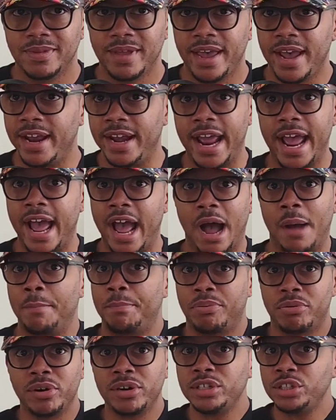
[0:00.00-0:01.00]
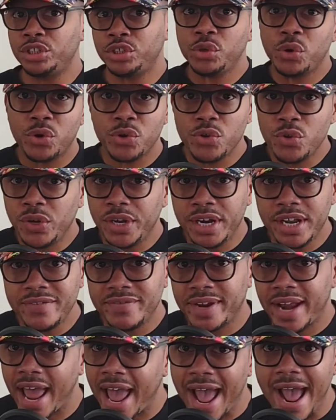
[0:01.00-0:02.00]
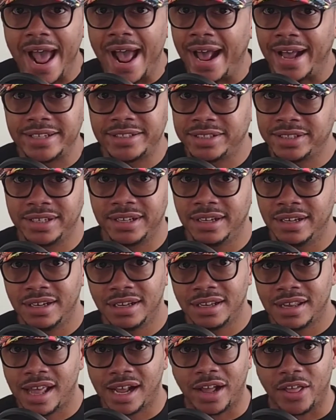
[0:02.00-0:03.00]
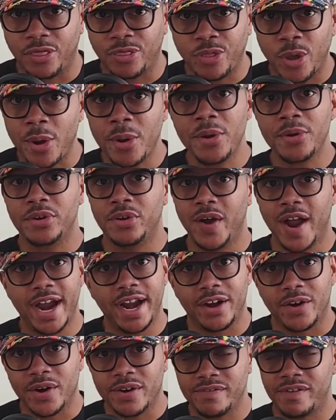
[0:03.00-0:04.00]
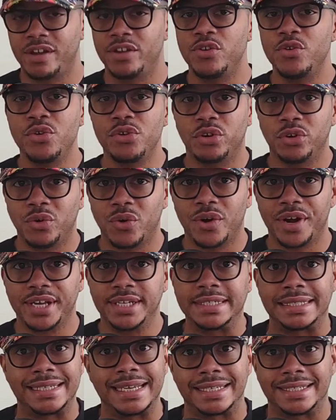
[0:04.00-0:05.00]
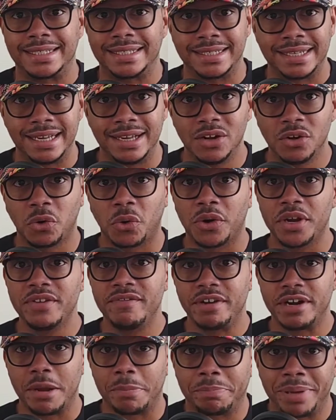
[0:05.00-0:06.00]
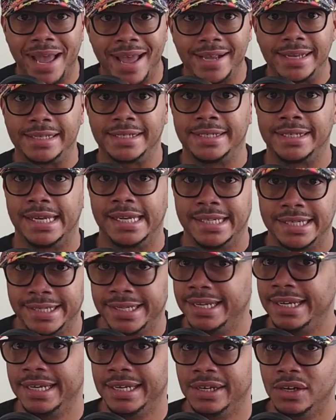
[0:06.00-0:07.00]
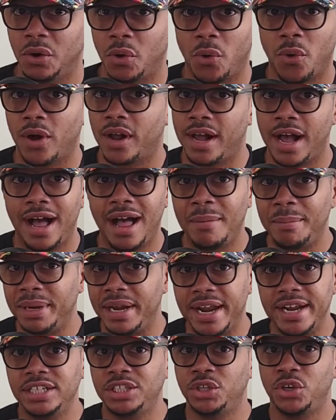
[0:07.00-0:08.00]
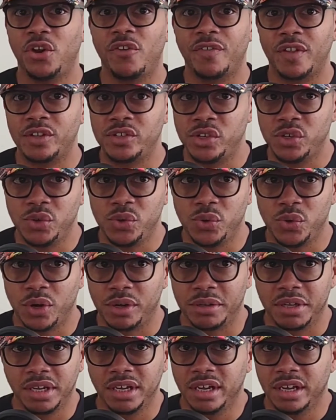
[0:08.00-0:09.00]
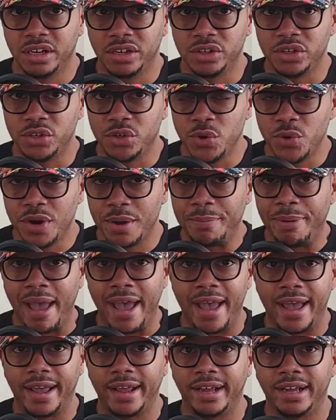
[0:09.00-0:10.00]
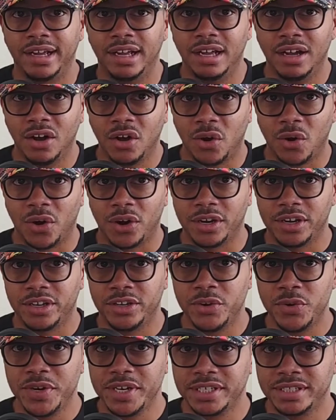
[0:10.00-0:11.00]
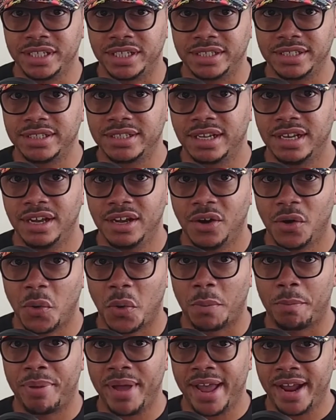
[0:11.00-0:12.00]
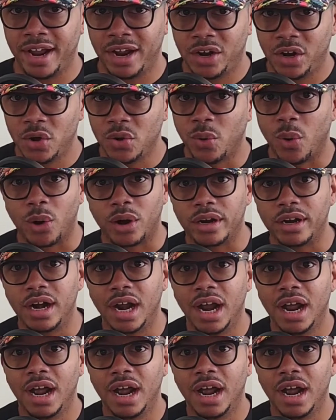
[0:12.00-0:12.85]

And I'm pretty sure you can even ask like a third grader, if a unicorn exists, or even a Pegasus, or a combination of the two, a Unipeg, or Unisys, or Pegacorn,